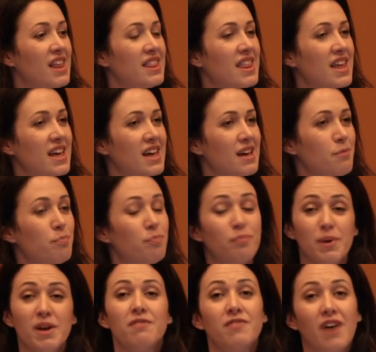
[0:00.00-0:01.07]
The
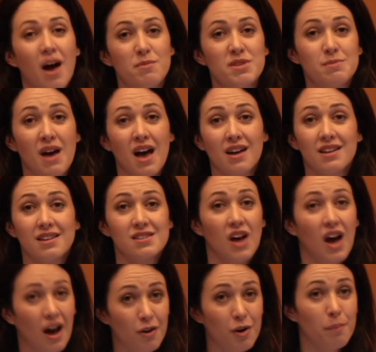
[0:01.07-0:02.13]
big farmers markets
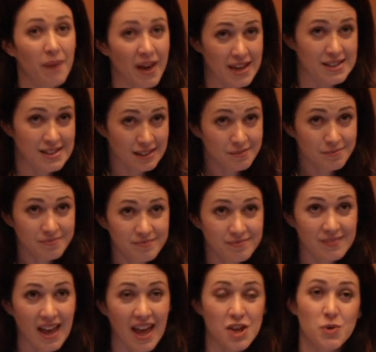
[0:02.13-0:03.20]
are amazing,
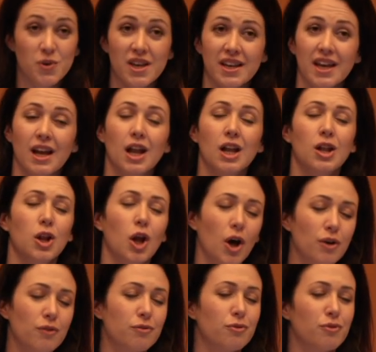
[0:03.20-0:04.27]
and you can get a lot
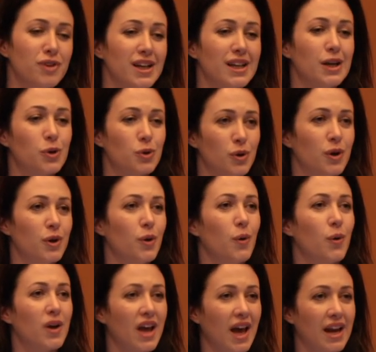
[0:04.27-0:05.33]
of really good
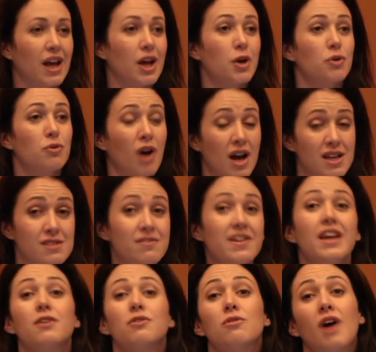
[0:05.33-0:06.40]
organic,
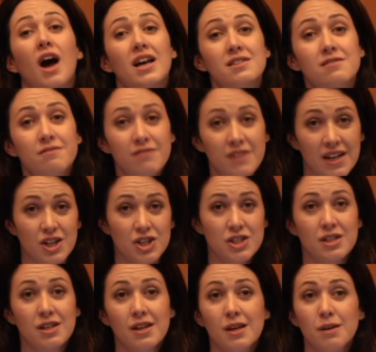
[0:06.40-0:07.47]
grass-fed,
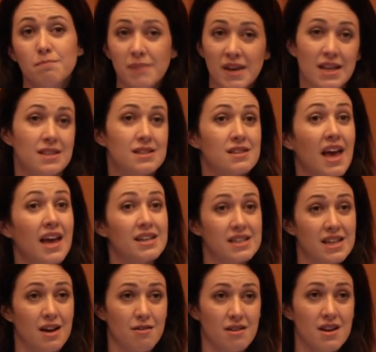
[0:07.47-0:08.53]
grass-finished meats and
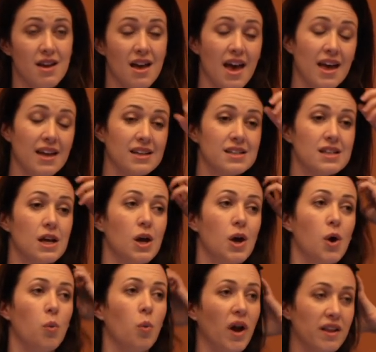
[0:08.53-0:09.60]
dairy, and
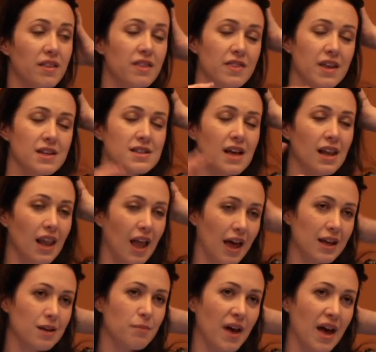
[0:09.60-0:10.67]
one of the things I
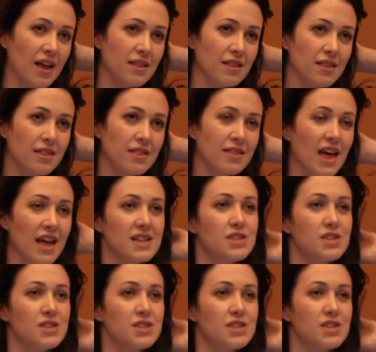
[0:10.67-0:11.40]
like about that